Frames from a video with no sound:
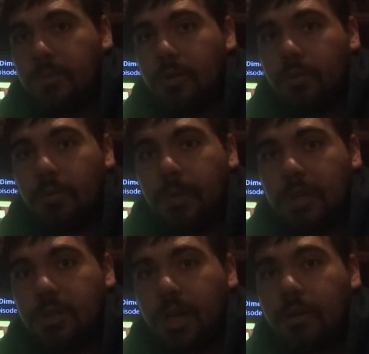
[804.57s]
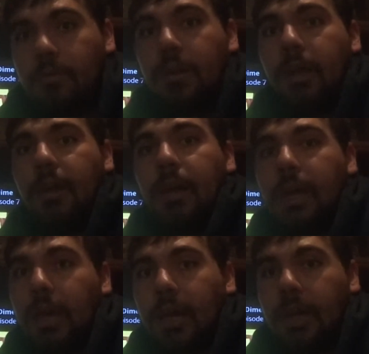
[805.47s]
to my channel,
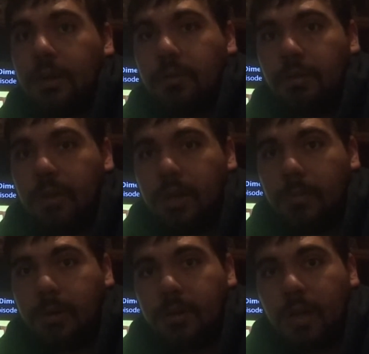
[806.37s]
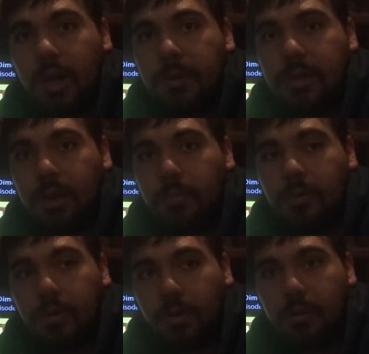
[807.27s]
and leave a comment down
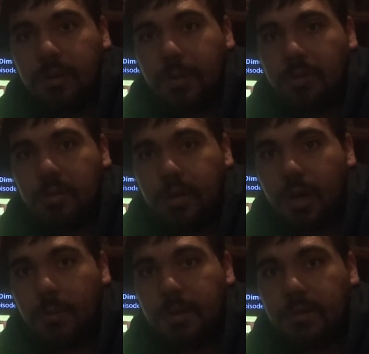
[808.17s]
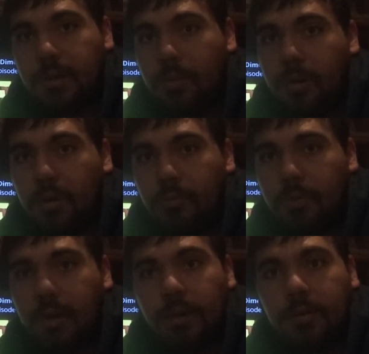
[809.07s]
below, especially comments about
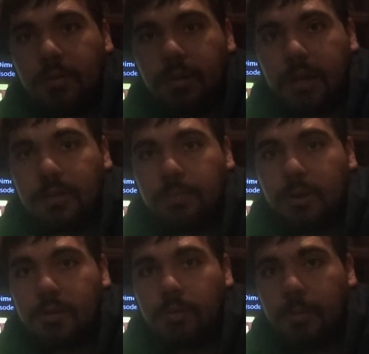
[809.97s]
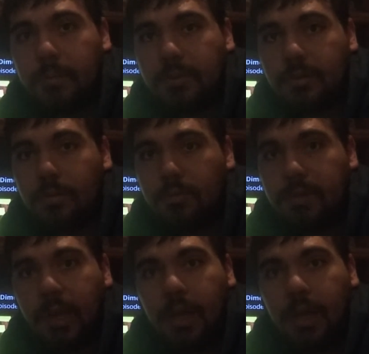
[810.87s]
what classic SpongeBob episodes